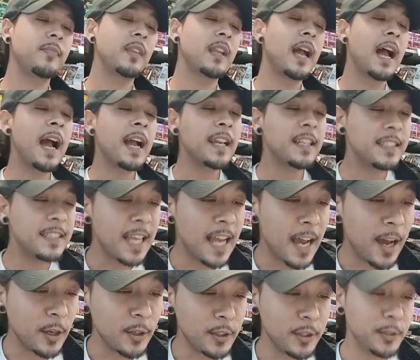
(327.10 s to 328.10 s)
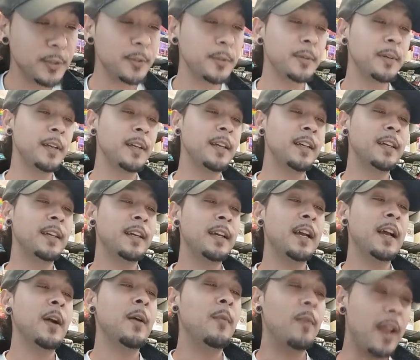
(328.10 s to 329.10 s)
I could tell you
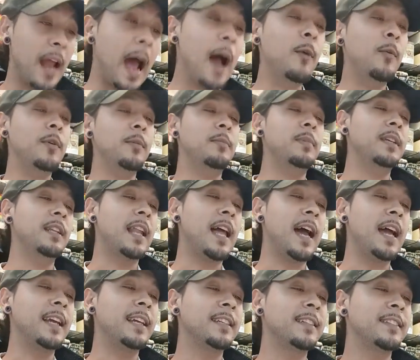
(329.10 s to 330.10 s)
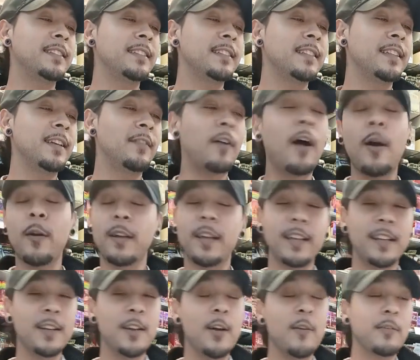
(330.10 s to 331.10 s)
what I would be like if I were
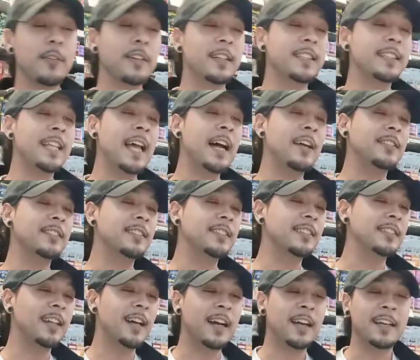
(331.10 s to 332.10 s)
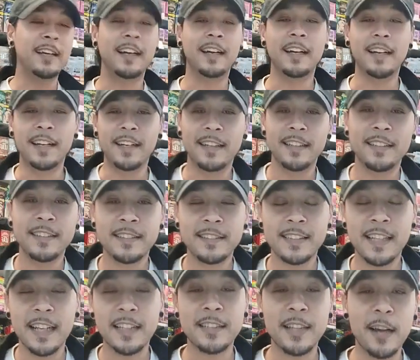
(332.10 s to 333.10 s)
getting over 1,000
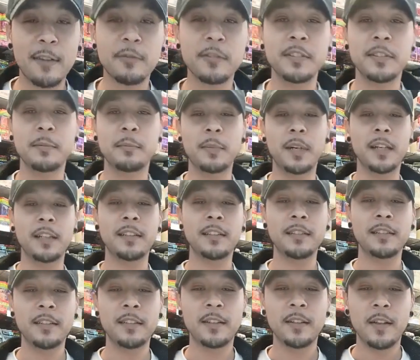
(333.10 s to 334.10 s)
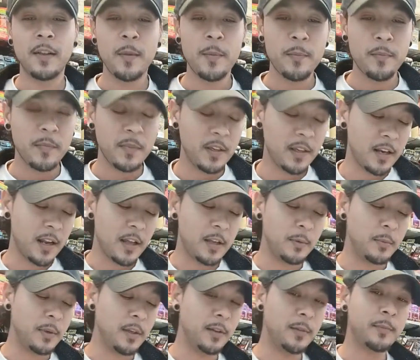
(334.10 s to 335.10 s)
sex offers a month. You know what
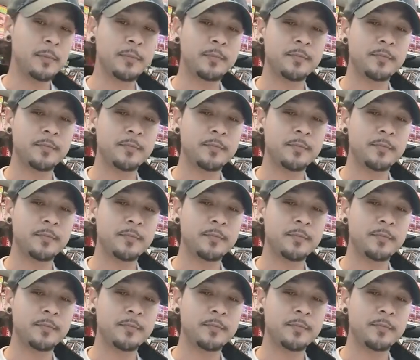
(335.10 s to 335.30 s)
I mean?